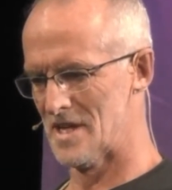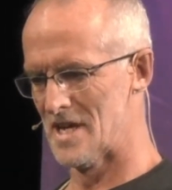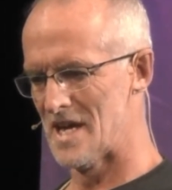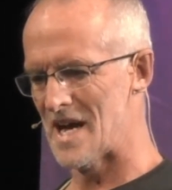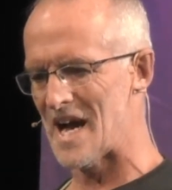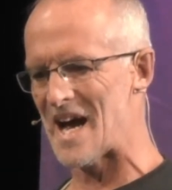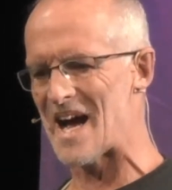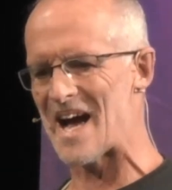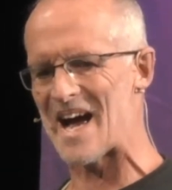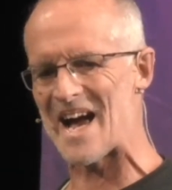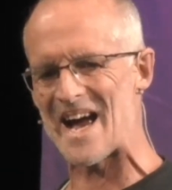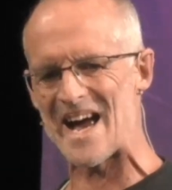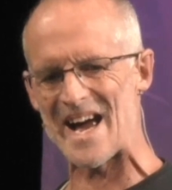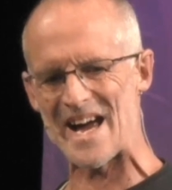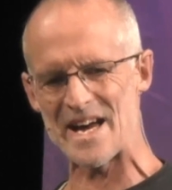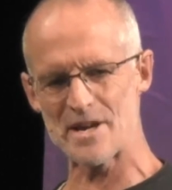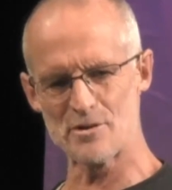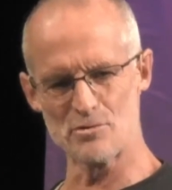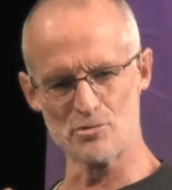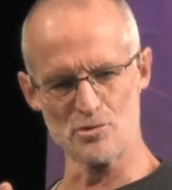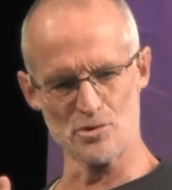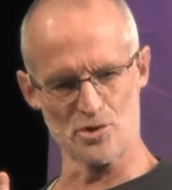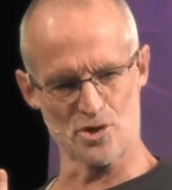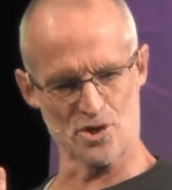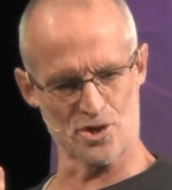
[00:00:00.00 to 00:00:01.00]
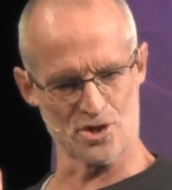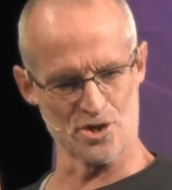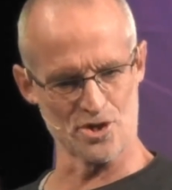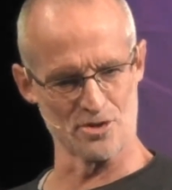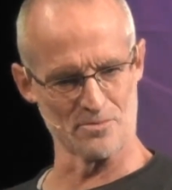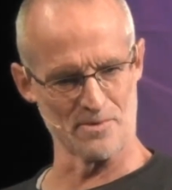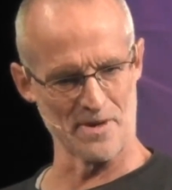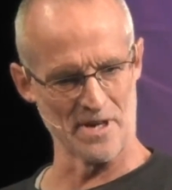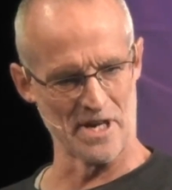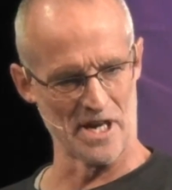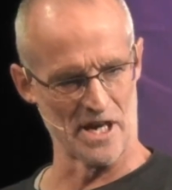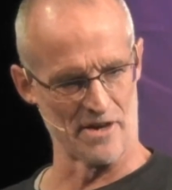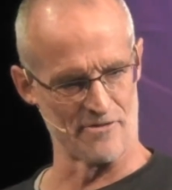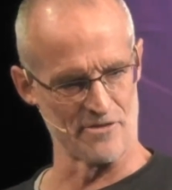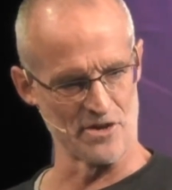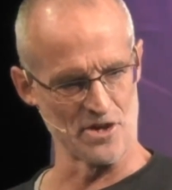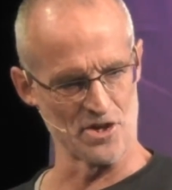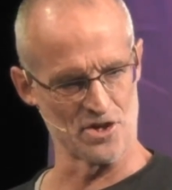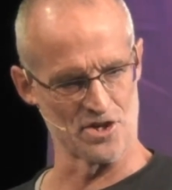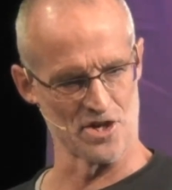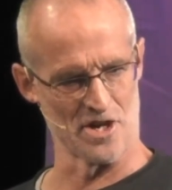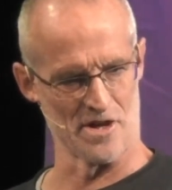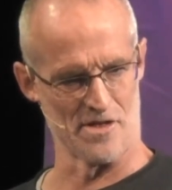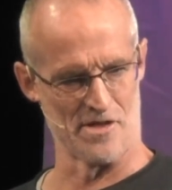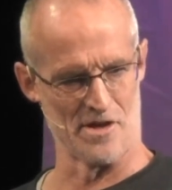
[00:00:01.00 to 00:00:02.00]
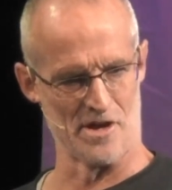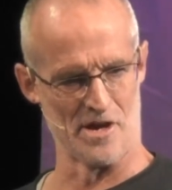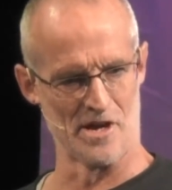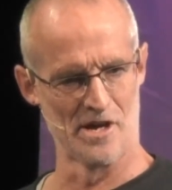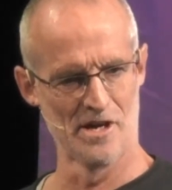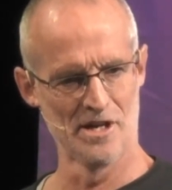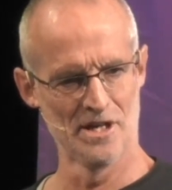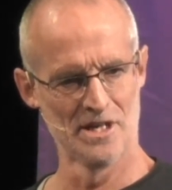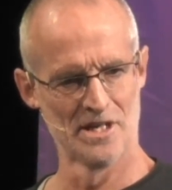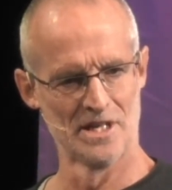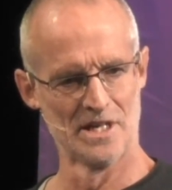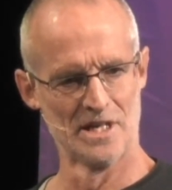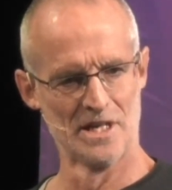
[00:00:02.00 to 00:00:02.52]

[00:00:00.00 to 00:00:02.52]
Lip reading: How should we love each other?